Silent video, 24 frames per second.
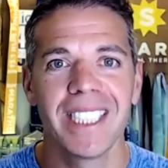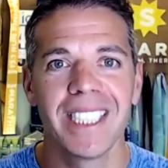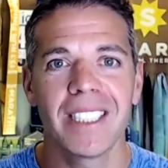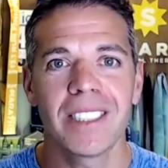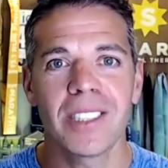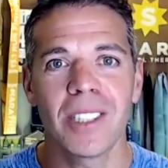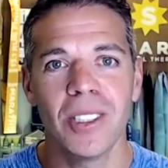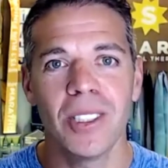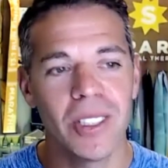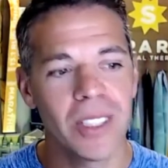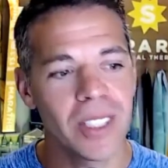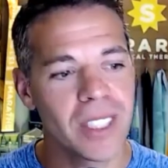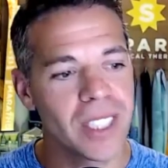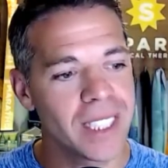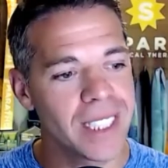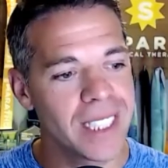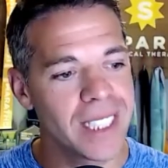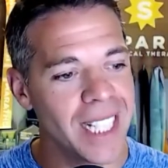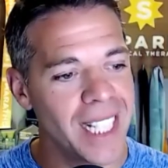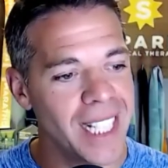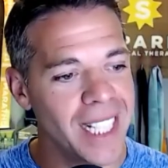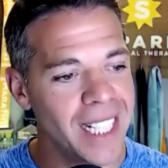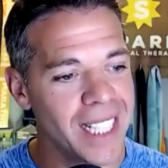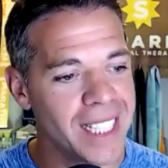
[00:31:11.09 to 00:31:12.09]
So you can
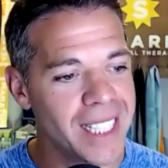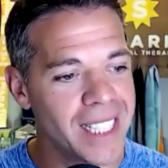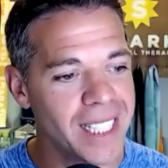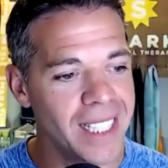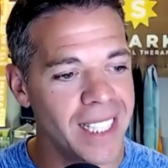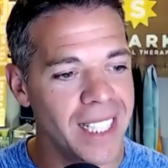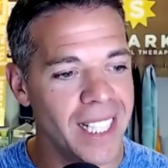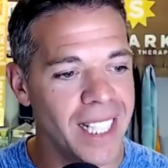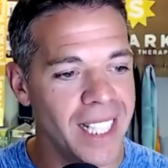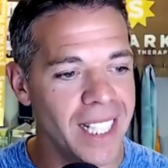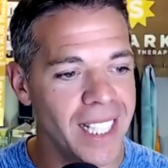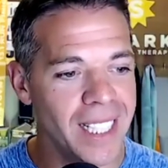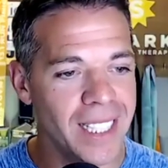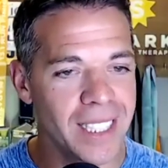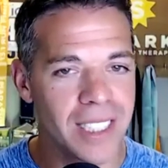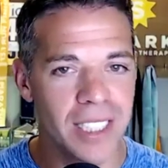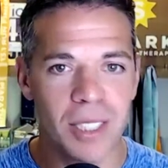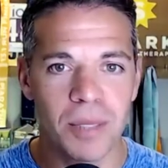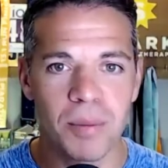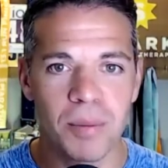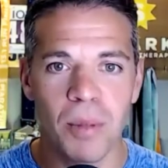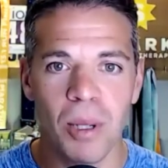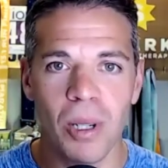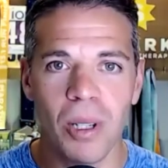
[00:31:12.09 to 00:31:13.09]
take a
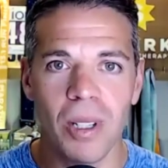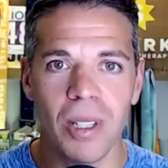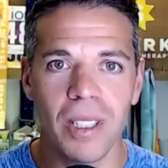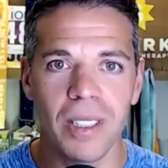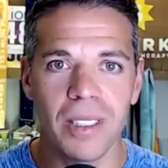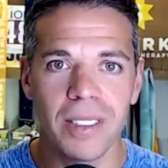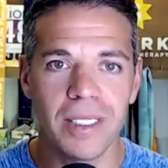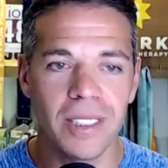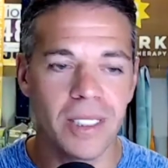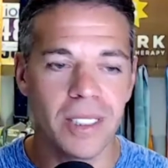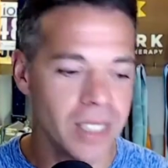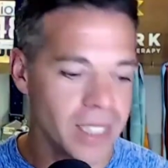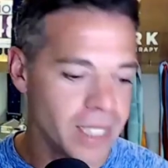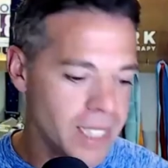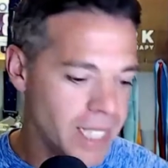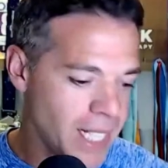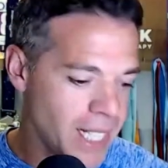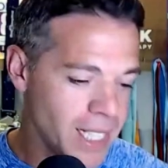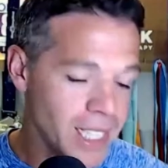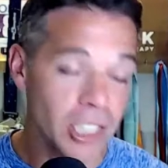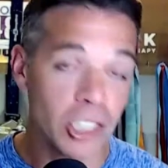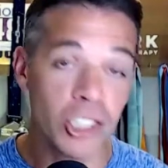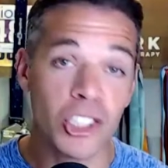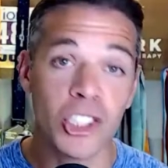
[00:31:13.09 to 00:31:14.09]

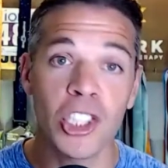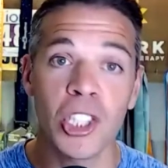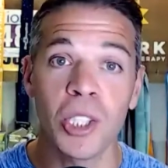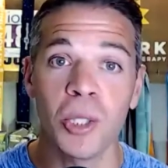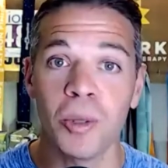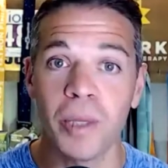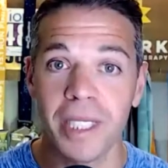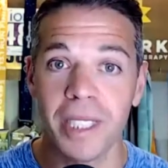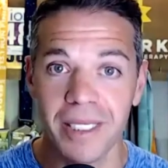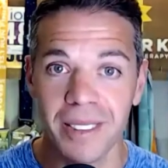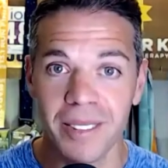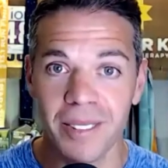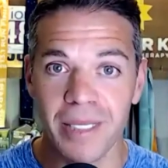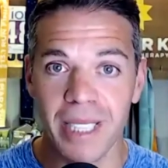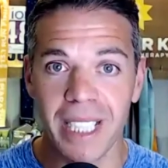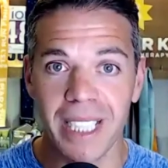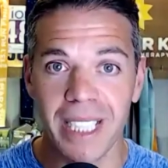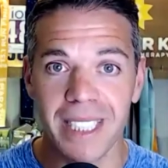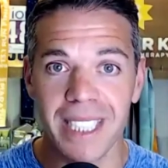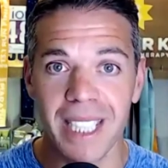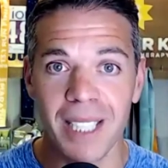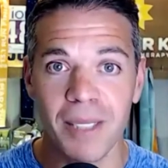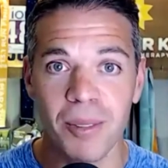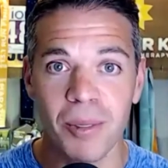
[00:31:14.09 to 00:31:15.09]
shoe,
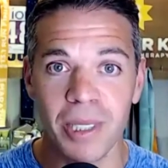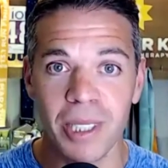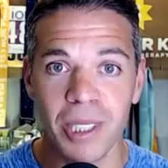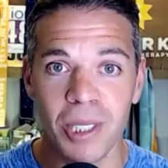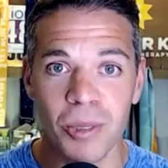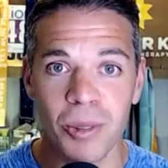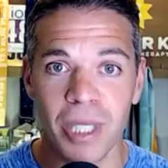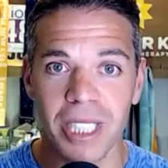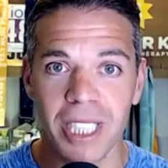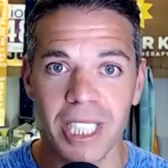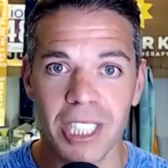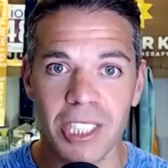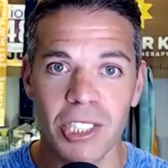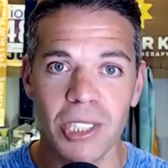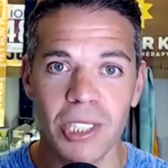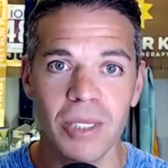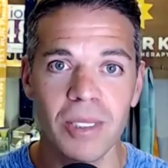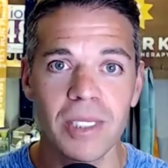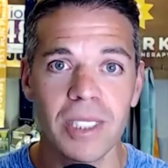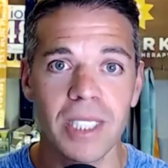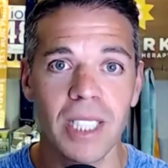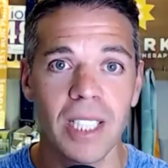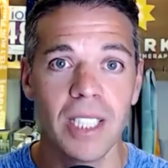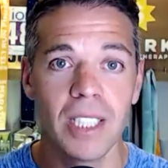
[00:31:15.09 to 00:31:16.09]
right? Take one of your running
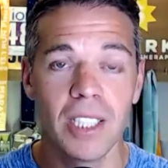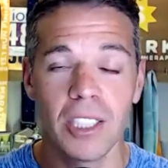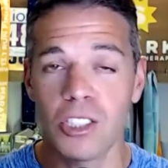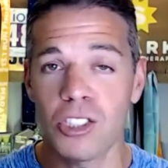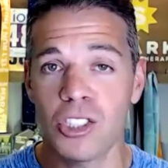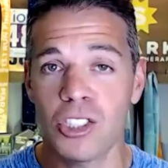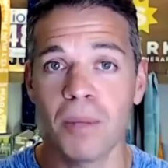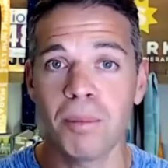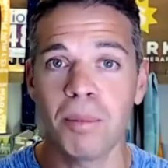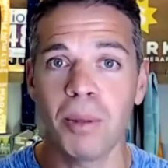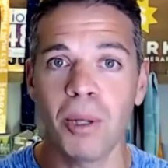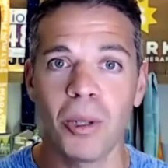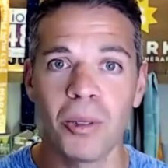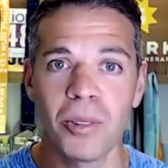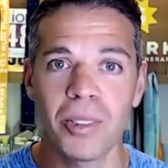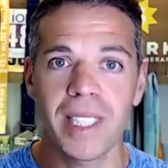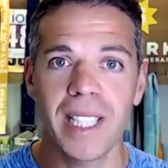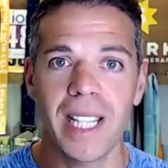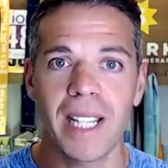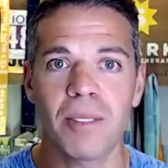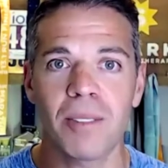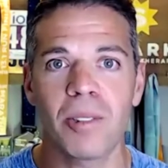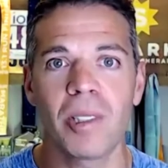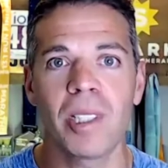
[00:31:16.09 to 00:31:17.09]
shoes, jump over
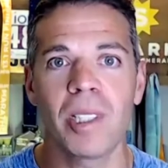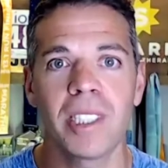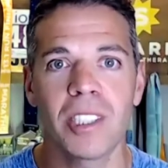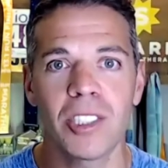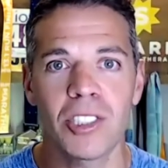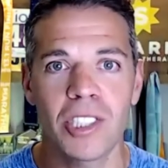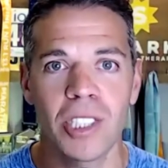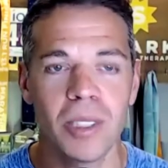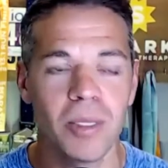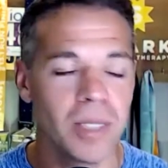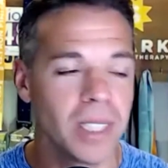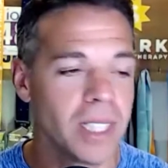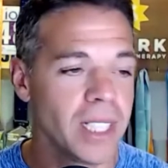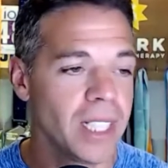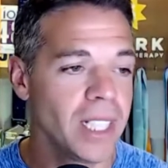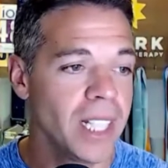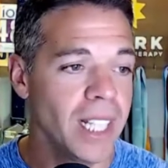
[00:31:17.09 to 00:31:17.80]
that running shoe.